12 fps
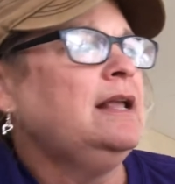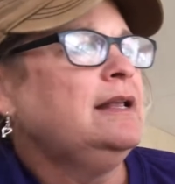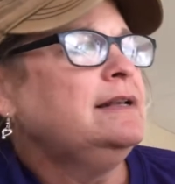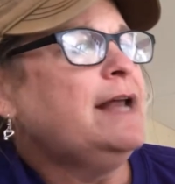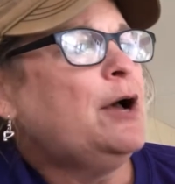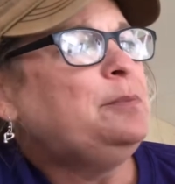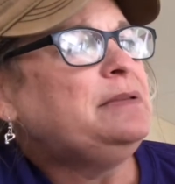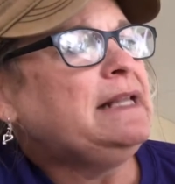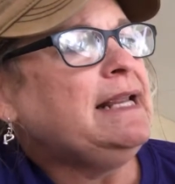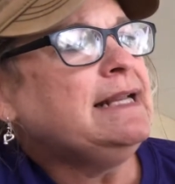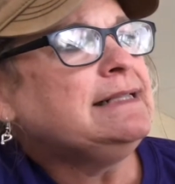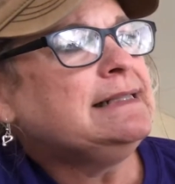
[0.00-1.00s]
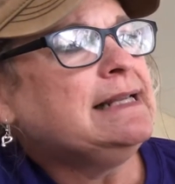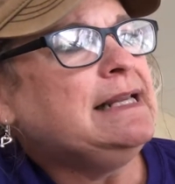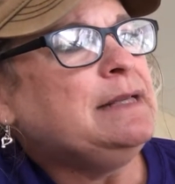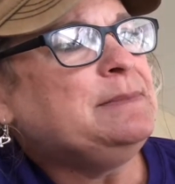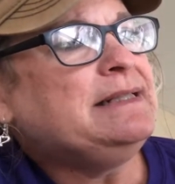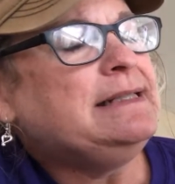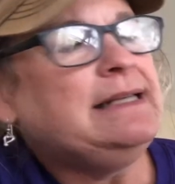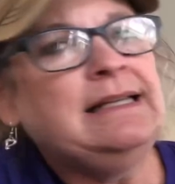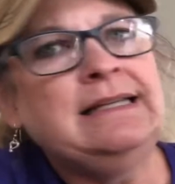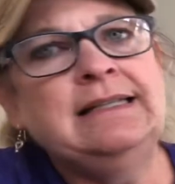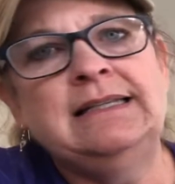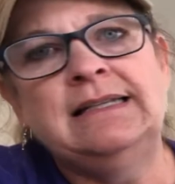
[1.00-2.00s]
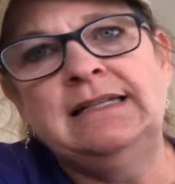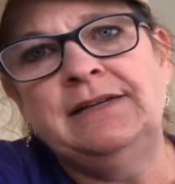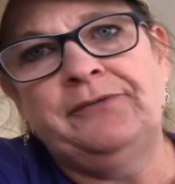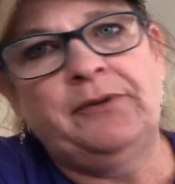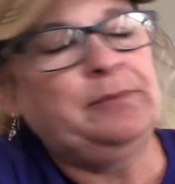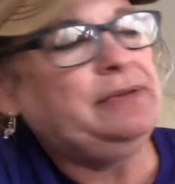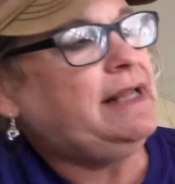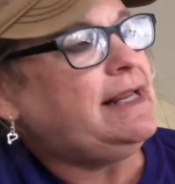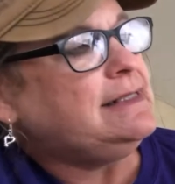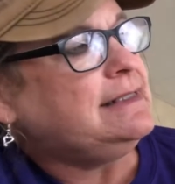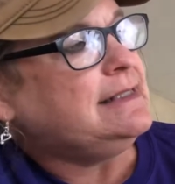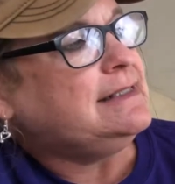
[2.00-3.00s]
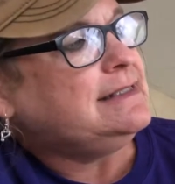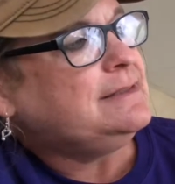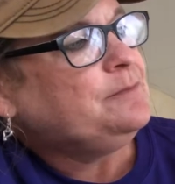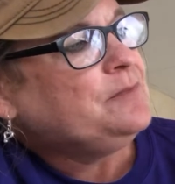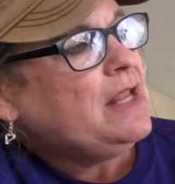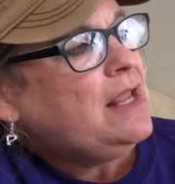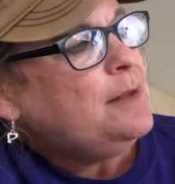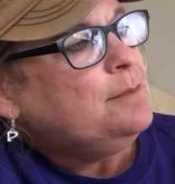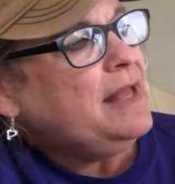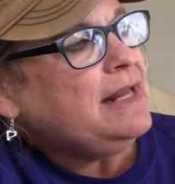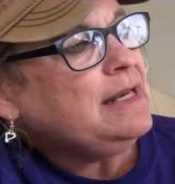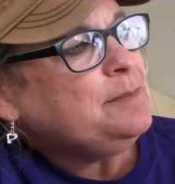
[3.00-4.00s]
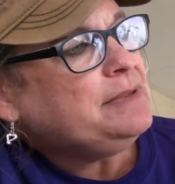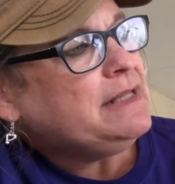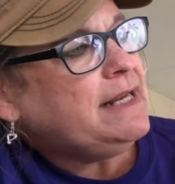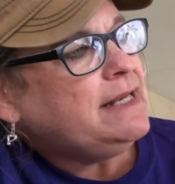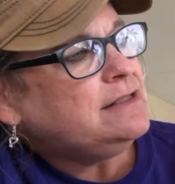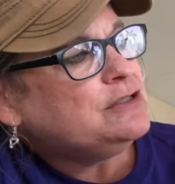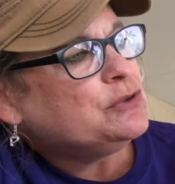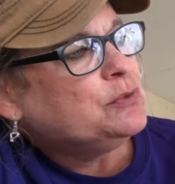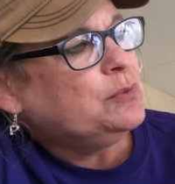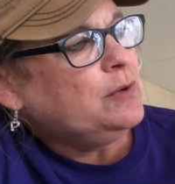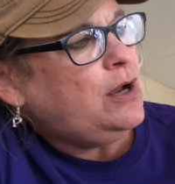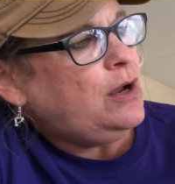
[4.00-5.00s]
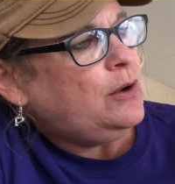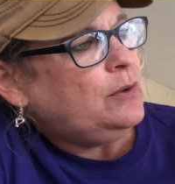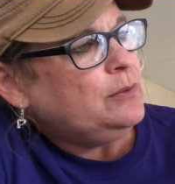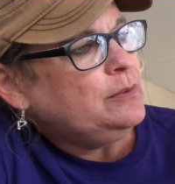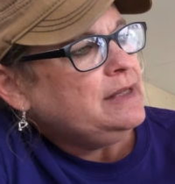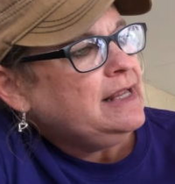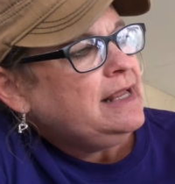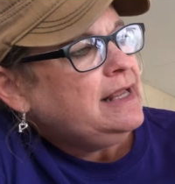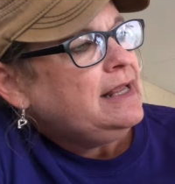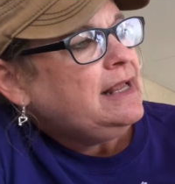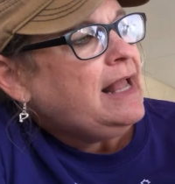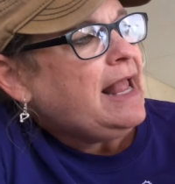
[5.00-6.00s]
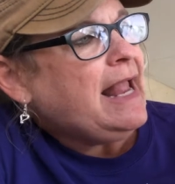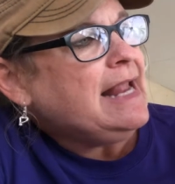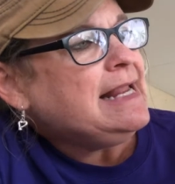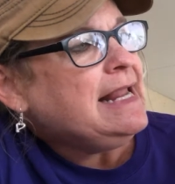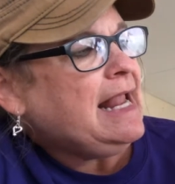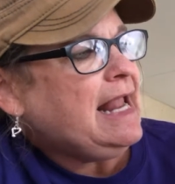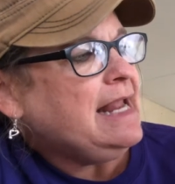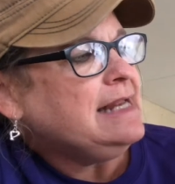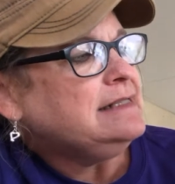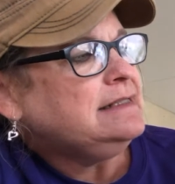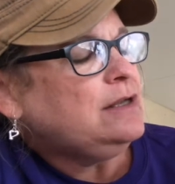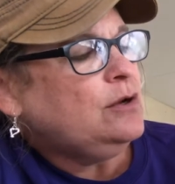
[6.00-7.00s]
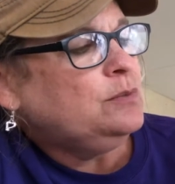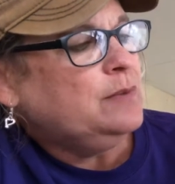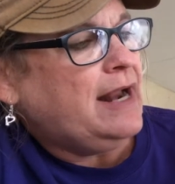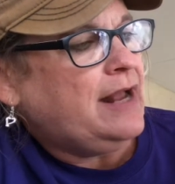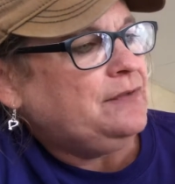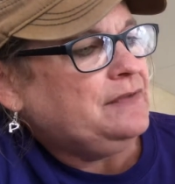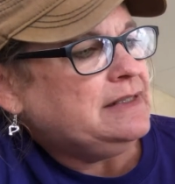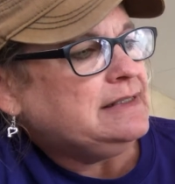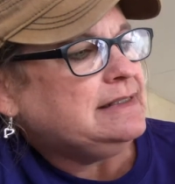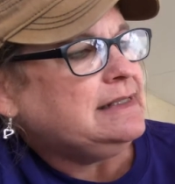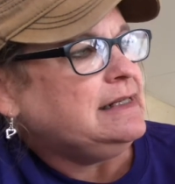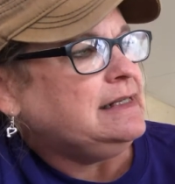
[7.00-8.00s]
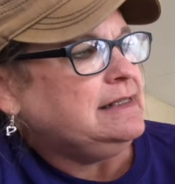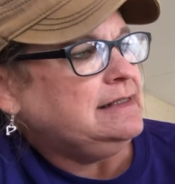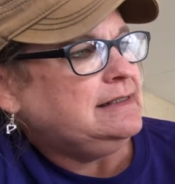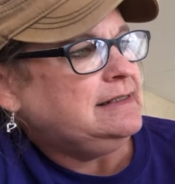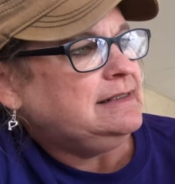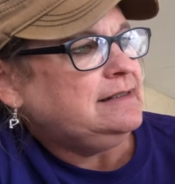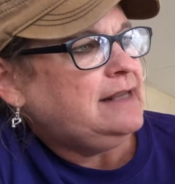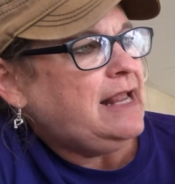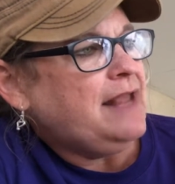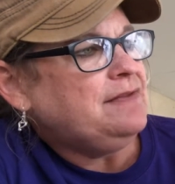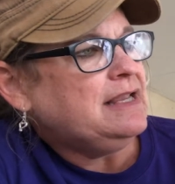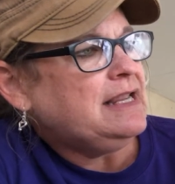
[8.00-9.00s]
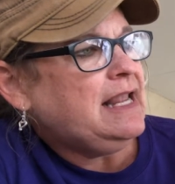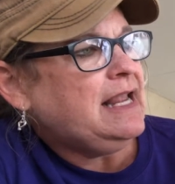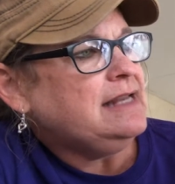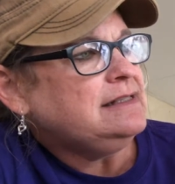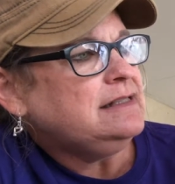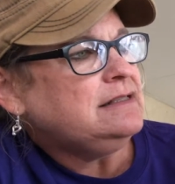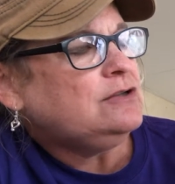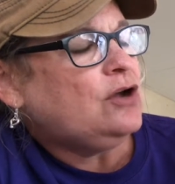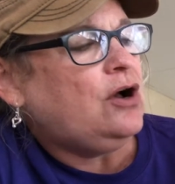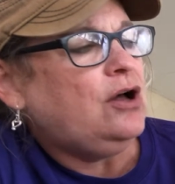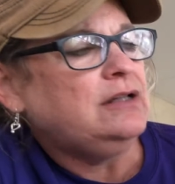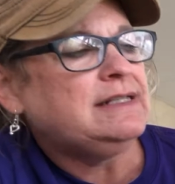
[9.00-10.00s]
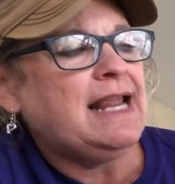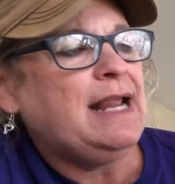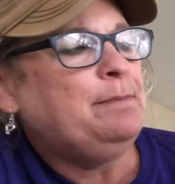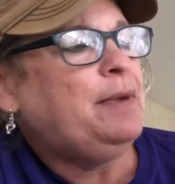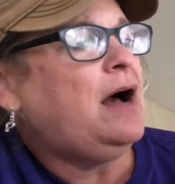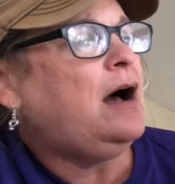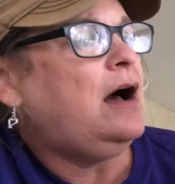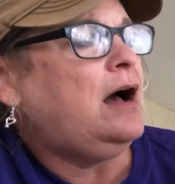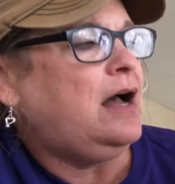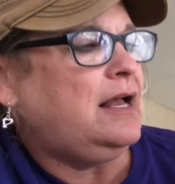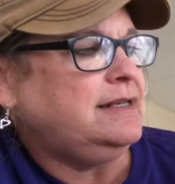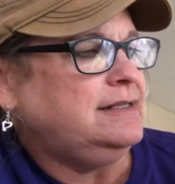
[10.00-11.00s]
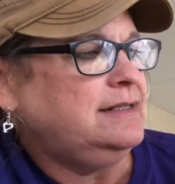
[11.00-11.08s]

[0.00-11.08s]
Now, plants keep seeds in different places. Many plants grow a case around the seeds, and the case is called a pod.